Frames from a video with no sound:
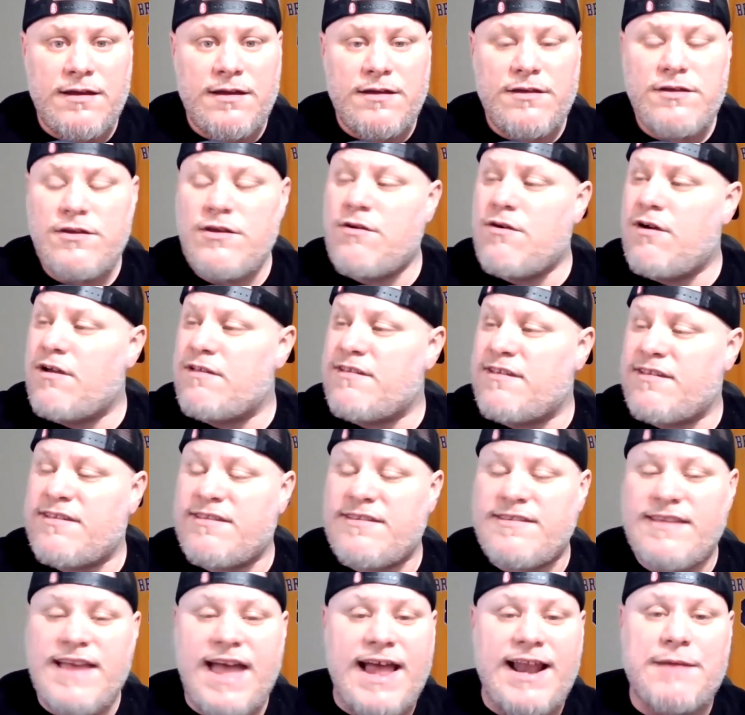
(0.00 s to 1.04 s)
you guys are
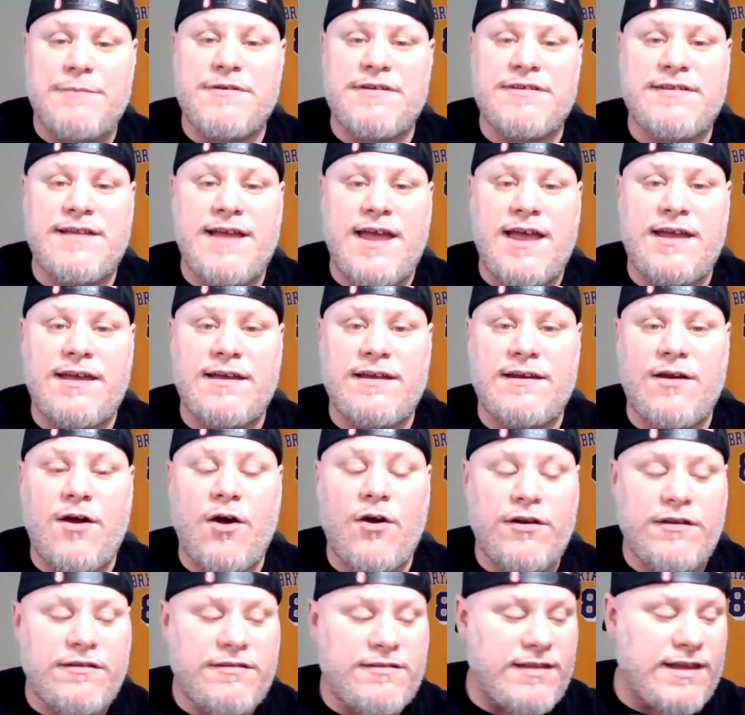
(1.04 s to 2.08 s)
sadly mistaken.
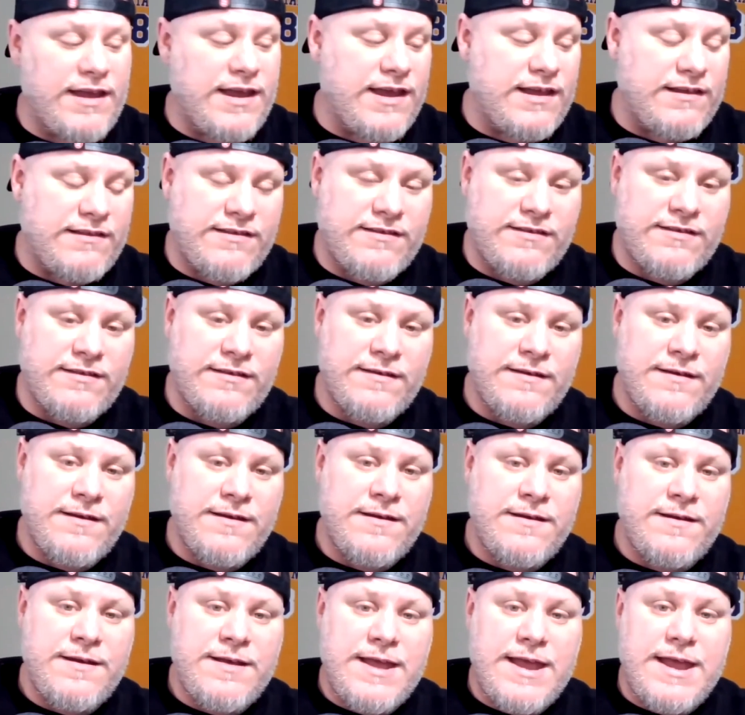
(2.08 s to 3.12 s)
Honestly, it
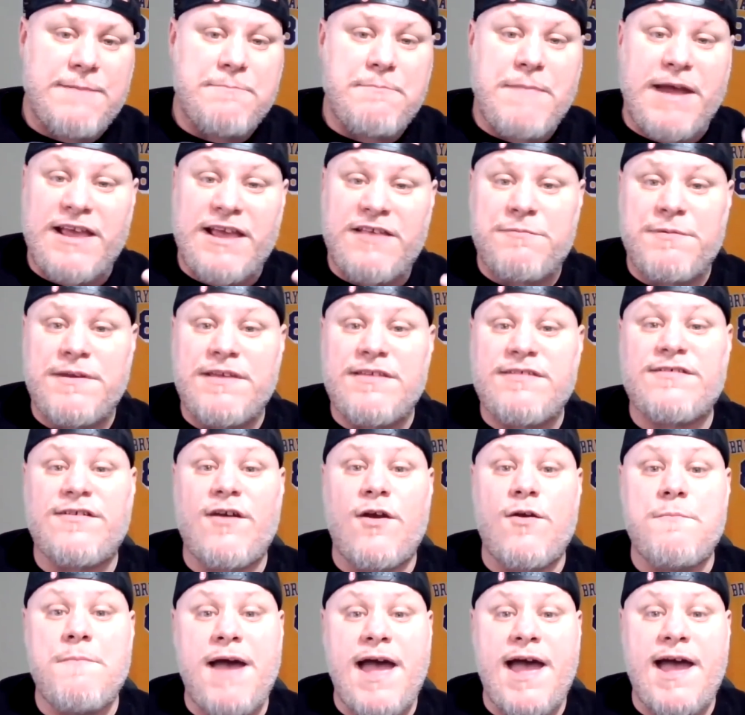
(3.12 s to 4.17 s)
makes me so
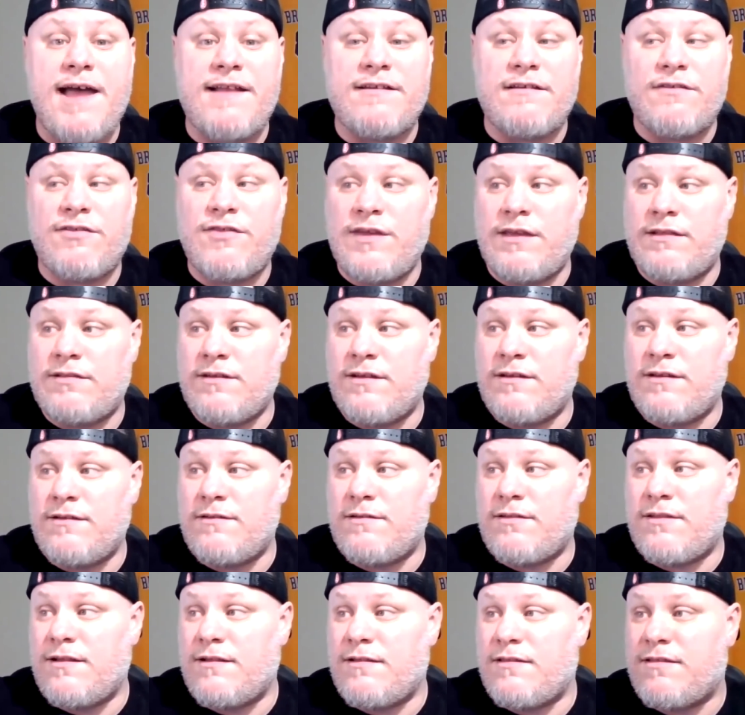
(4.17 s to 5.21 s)
mad to think
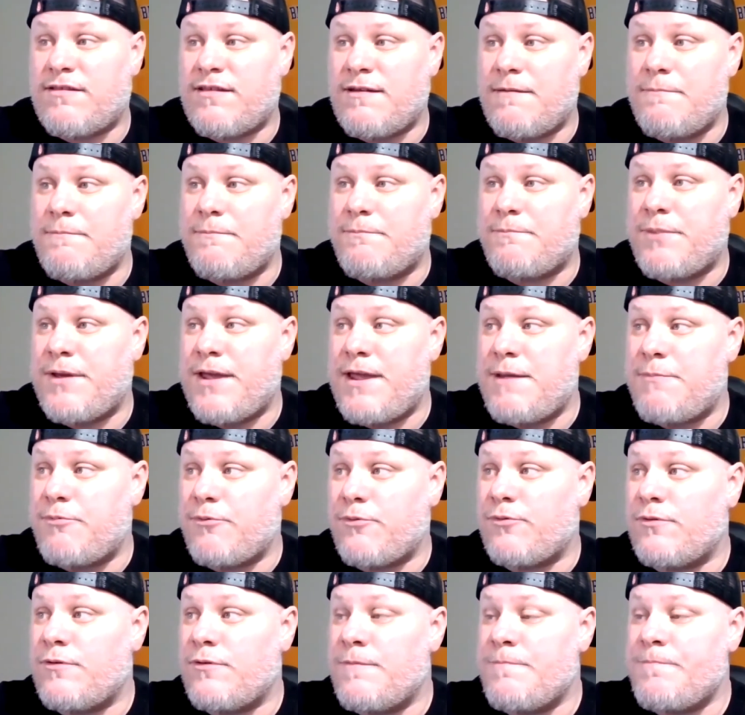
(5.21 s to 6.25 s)
that some
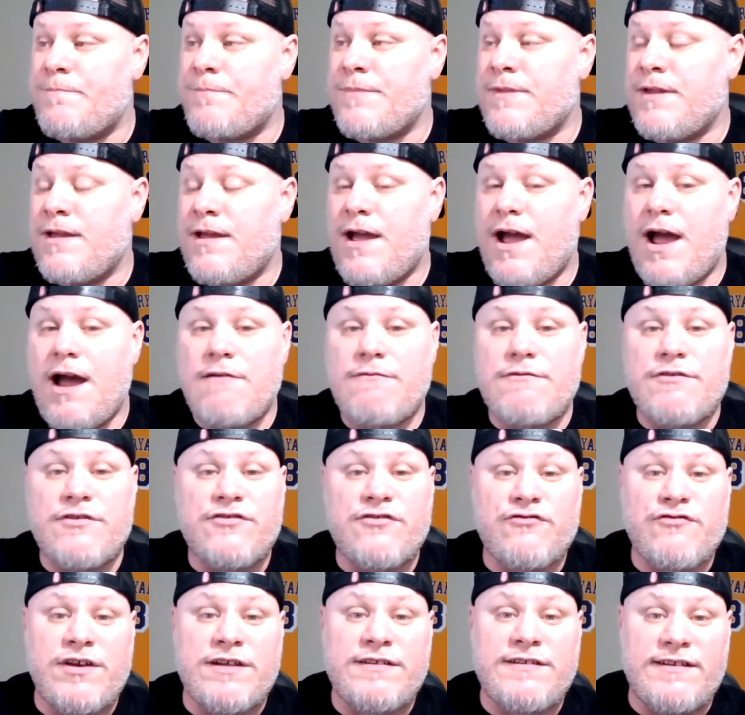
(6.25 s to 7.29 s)
people are
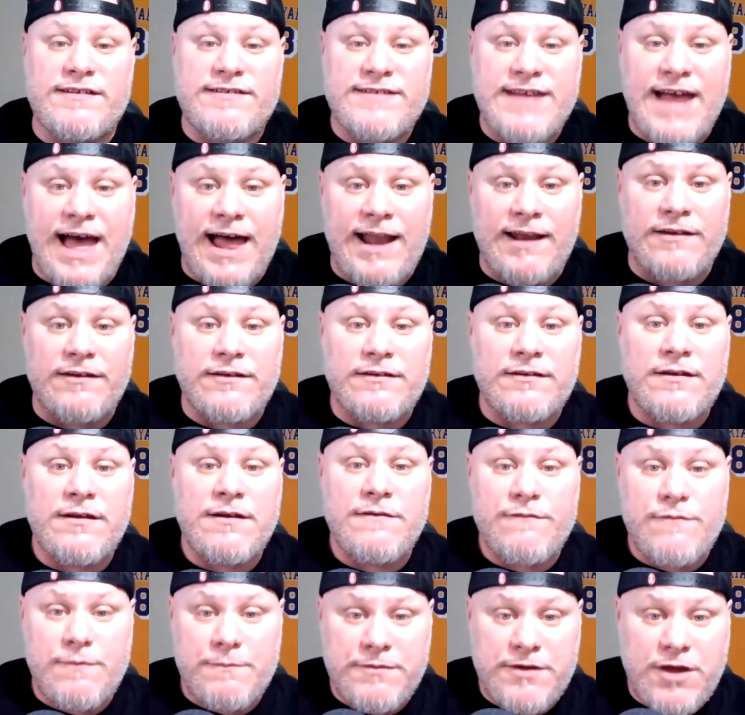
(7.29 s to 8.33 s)
restricting talent
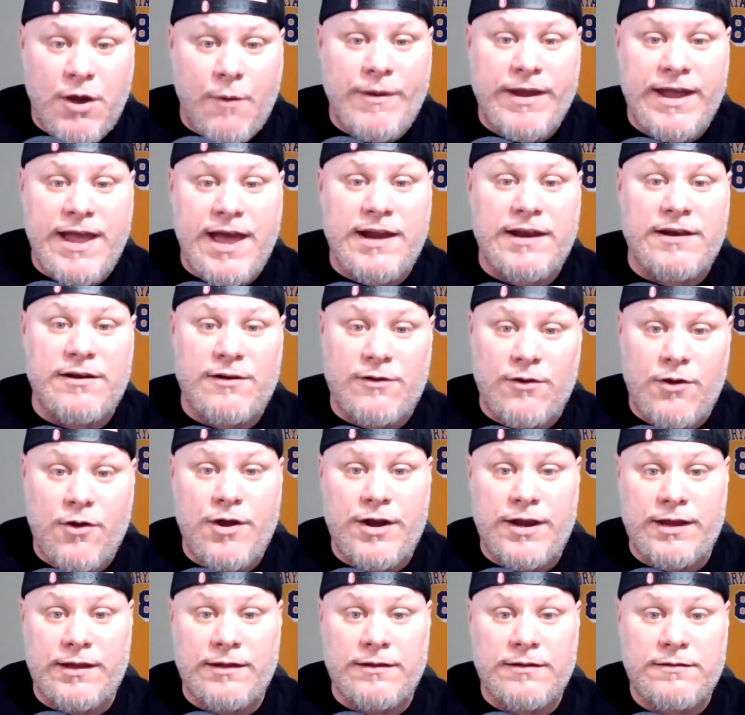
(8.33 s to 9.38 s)
from going out and learning.